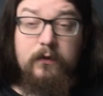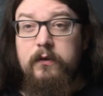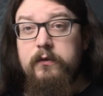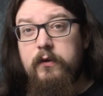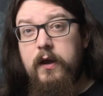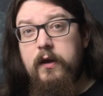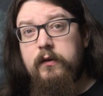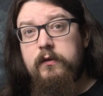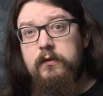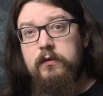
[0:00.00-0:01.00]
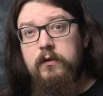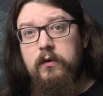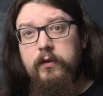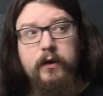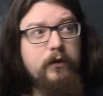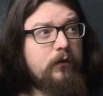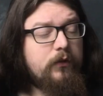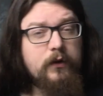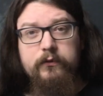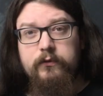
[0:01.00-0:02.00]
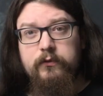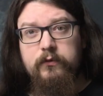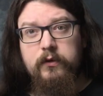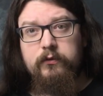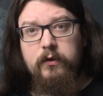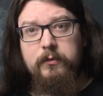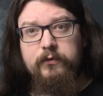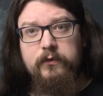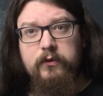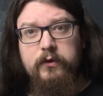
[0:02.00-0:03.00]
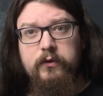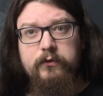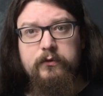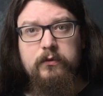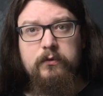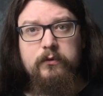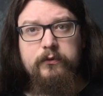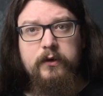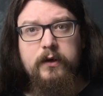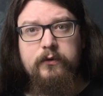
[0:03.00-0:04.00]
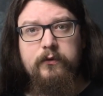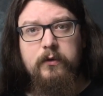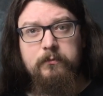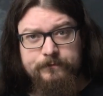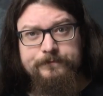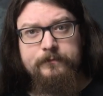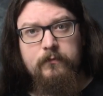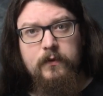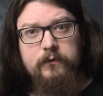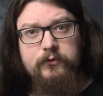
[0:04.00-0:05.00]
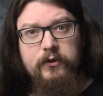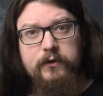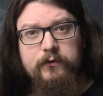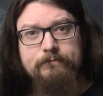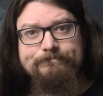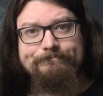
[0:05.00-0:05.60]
So yeah, on that note, thanks very much for joining us. We'll see you next time. Cheers.